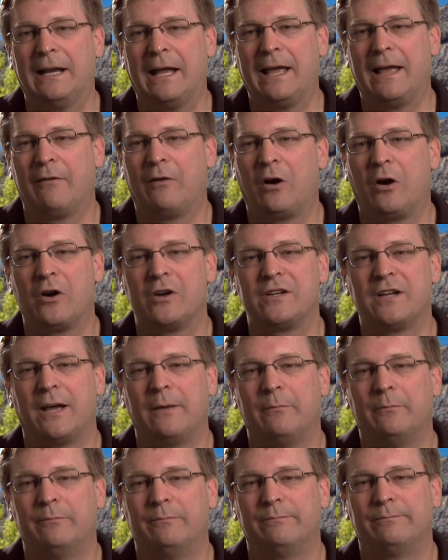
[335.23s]
and I have a hard
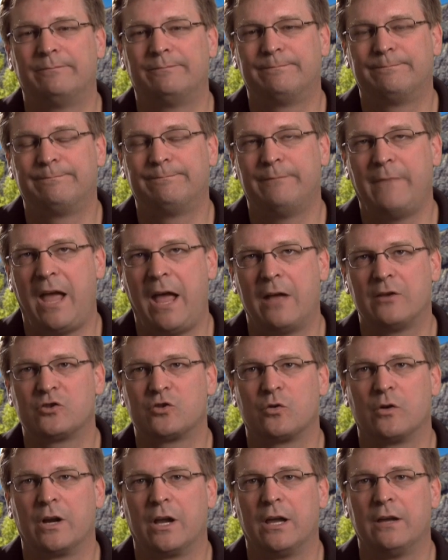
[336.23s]
time
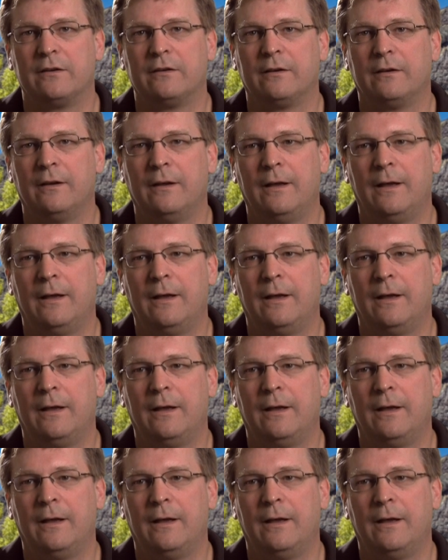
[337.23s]
answering it.